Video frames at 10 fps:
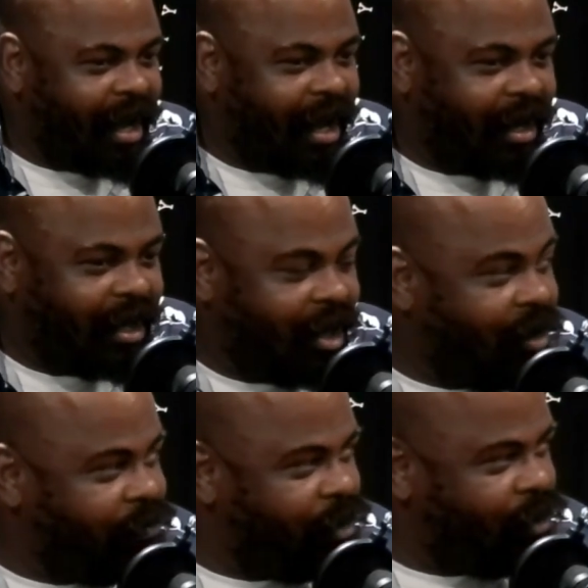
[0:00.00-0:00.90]
And the
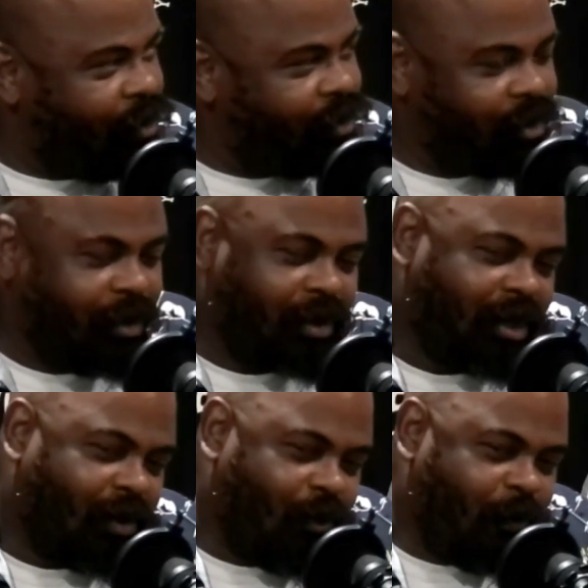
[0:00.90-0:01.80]
young bull looked
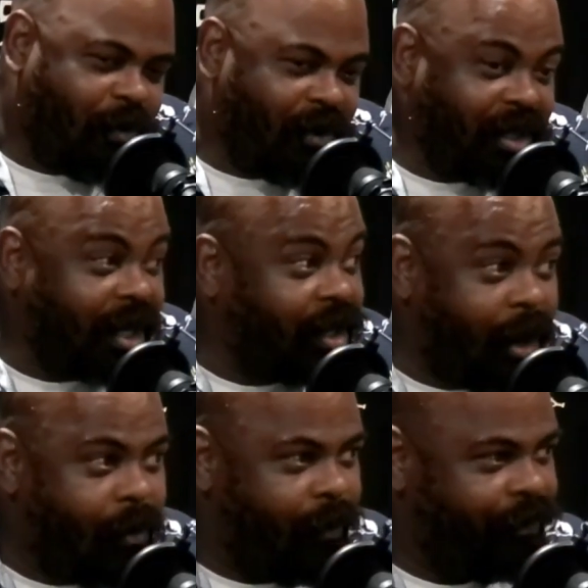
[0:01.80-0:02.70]
at the old bull and he's like,
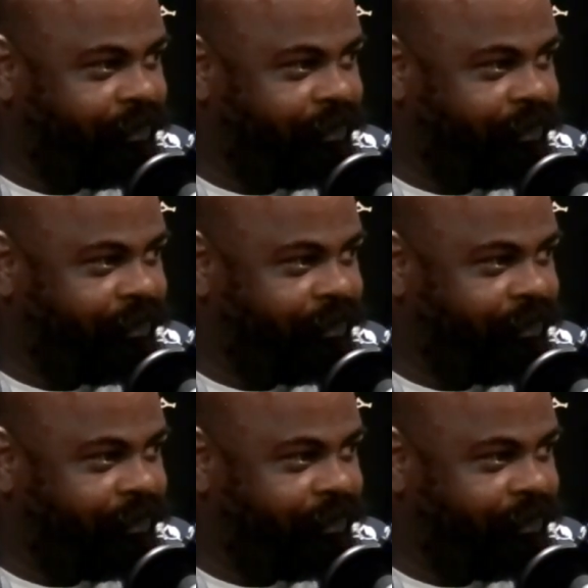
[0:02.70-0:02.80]
yo,